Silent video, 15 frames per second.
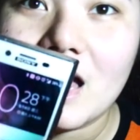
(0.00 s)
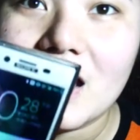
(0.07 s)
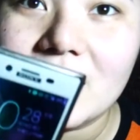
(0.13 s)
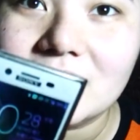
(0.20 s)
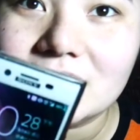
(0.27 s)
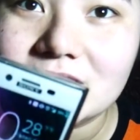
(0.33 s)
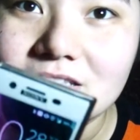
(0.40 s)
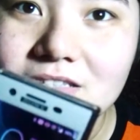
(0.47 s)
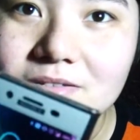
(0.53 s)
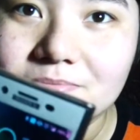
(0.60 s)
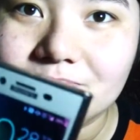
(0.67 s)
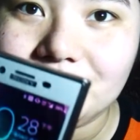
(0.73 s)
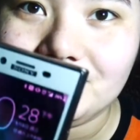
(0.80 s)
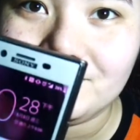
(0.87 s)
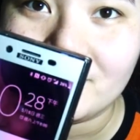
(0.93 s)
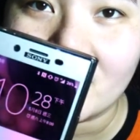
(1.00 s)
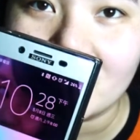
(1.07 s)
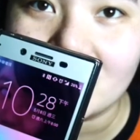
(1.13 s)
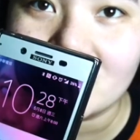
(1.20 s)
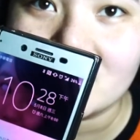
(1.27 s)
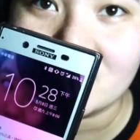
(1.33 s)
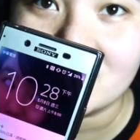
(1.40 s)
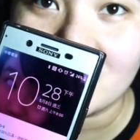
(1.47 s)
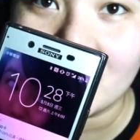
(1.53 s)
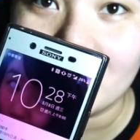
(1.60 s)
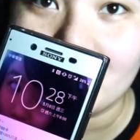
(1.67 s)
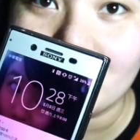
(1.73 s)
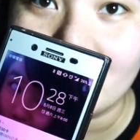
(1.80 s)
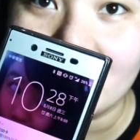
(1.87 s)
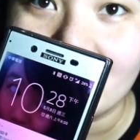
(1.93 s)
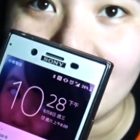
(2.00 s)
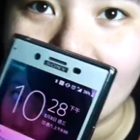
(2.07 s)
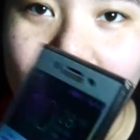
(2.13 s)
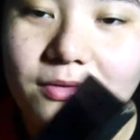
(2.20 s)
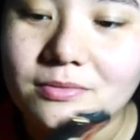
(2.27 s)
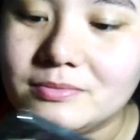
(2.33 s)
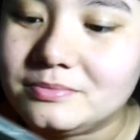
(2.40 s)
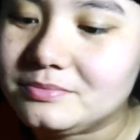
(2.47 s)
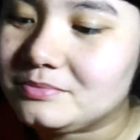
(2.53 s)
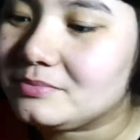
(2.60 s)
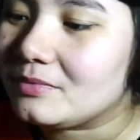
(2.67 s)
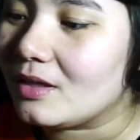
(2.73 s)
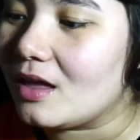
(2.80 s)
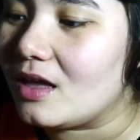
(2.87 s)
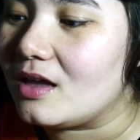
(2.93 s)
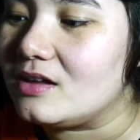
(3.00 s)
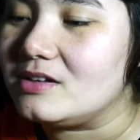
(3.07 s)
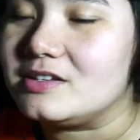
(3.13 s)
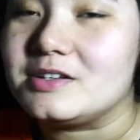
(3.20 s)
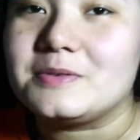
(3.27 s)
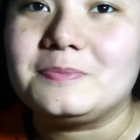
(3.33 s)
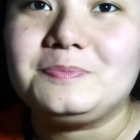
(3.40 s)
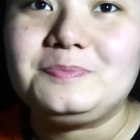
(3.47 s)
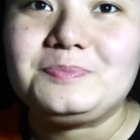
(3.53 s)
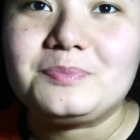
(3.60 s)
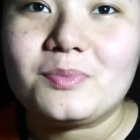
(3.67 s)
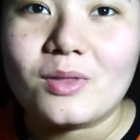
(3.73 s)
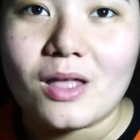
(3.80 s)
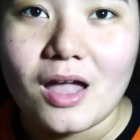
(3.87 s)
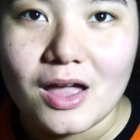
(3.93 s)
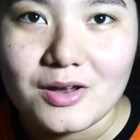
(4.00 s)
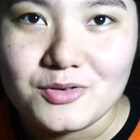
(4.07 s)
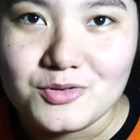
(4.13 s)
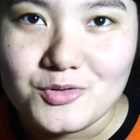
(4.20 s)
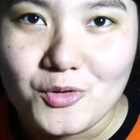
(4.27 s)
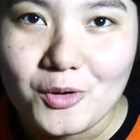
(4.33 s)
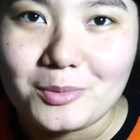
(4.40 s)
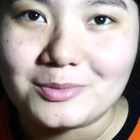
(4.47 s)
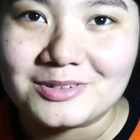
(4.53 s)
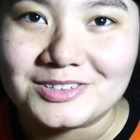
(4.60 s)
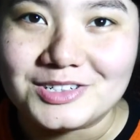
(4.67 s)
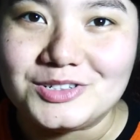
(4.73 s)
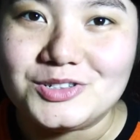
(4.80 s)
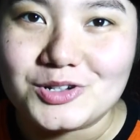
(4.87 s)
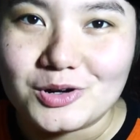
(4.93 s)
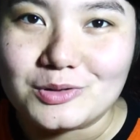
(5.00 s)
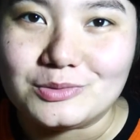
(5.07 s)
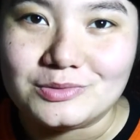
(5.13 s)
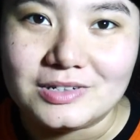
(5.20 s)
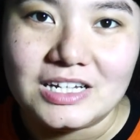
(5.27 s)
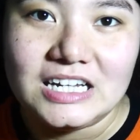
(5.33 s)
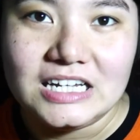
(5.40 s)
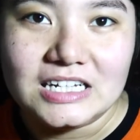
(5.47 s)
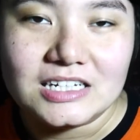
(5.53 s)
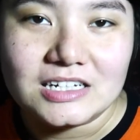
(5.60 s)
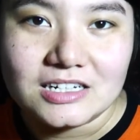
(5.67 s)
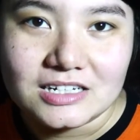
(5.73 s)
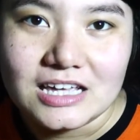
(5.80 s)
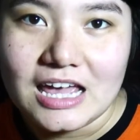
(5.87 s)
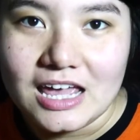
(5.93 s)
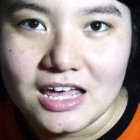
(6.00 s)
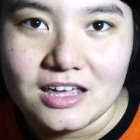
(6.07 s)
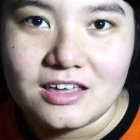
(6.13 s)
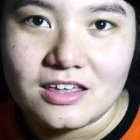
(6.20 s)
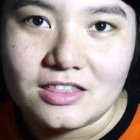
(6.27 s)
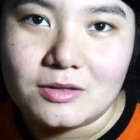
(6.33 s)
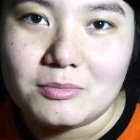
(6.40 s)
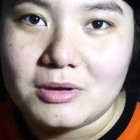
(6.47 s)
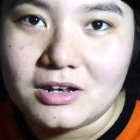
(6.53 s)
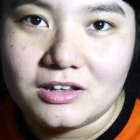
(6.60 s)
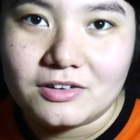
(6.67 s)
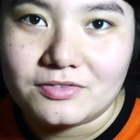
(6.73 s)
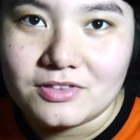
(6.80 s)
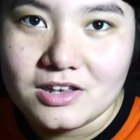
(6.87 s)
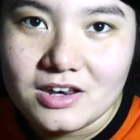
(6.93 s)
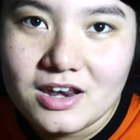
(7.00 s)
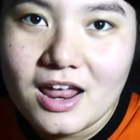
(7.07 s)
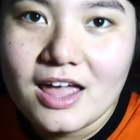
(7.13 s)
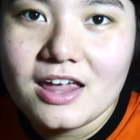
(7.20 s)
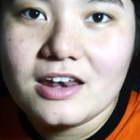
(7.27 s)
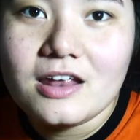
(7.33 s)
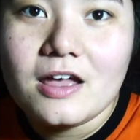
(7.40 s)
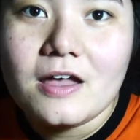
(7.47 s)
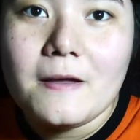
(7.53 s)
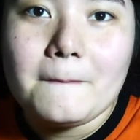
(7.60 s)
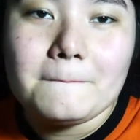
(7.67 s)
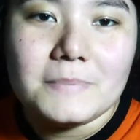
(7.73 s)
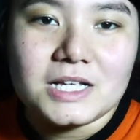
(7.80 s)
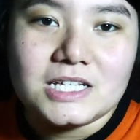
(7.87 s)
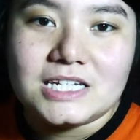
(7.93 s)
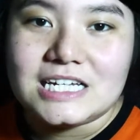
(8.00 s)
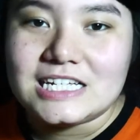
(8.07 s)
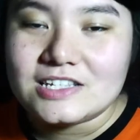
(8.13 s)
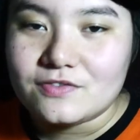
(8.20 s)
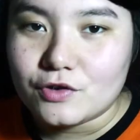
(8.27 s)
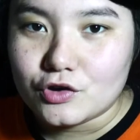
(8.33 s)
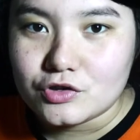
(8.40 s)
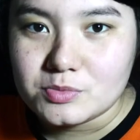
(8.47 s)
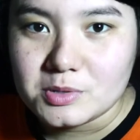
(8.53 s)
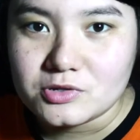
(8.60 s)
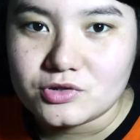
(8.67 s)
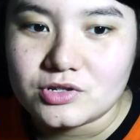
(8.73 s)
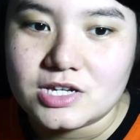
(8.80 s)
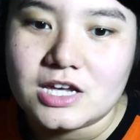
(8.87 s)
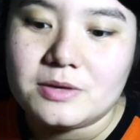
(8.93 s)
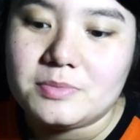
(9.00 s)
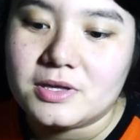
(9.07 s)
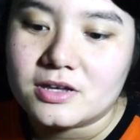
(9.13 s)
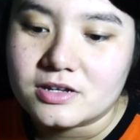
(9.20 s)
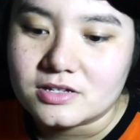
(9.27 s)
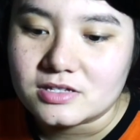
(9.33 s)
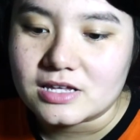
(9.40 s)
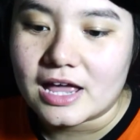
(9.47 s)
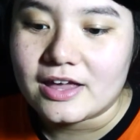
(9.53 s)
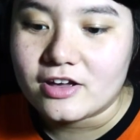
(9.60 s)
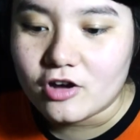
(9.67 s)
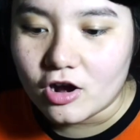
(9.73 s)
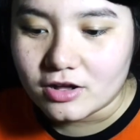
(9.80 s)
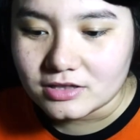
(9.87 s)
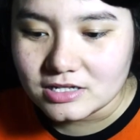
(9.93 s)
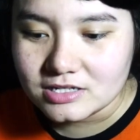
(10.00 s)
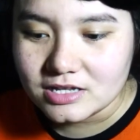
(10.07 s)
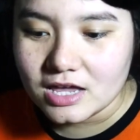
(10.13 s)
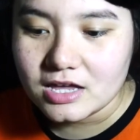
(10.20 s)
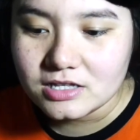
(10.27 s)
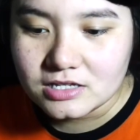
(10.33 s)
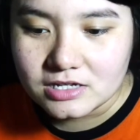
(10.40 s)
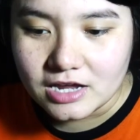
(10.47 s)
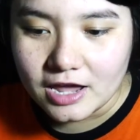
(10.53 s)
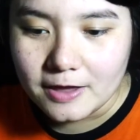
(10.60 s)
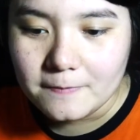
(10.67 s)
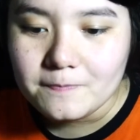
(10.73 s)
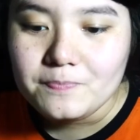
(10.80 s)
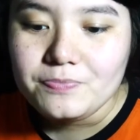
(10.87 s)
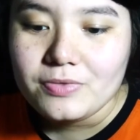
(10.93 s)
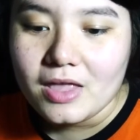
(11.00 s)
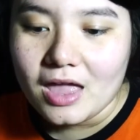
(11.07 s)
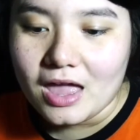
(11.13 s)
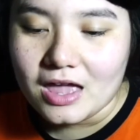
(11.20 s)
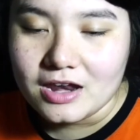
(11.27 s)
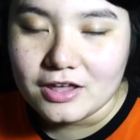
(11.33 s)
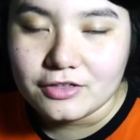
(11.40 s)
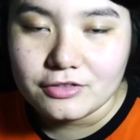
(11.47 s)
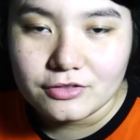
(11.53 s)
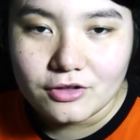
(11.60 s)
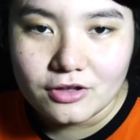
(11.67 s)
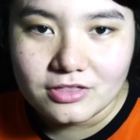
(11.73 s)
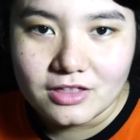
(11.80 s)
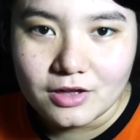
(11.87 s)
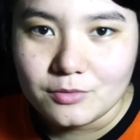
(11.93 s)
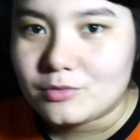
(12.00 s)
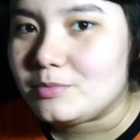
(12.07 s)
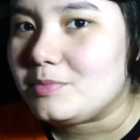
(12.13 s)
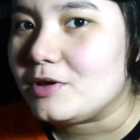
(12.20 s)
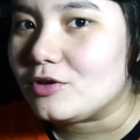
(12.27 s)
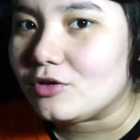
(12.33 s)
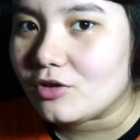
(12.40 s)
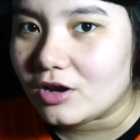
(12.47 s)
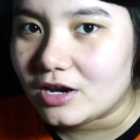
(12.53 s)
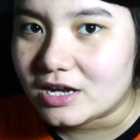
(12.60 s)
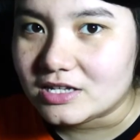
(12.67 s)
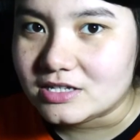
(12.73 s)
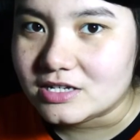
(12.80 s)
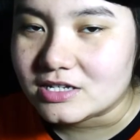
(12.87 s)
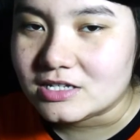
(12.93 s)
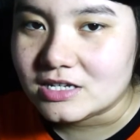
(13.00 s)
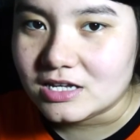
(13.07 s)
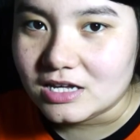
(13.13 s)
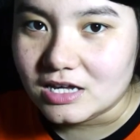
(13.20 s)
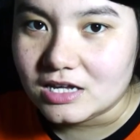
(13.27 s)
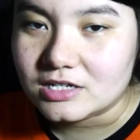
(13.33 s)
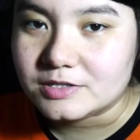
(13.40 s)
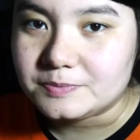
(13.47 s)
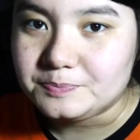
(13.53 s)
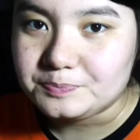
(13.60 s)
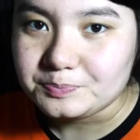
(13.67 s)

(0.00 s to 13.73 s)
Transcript: it's this time right now, and I normally don't eat a cake in the middle of the night, but today is a very special day because I got this cake today, and I thought that would be a great idea to eat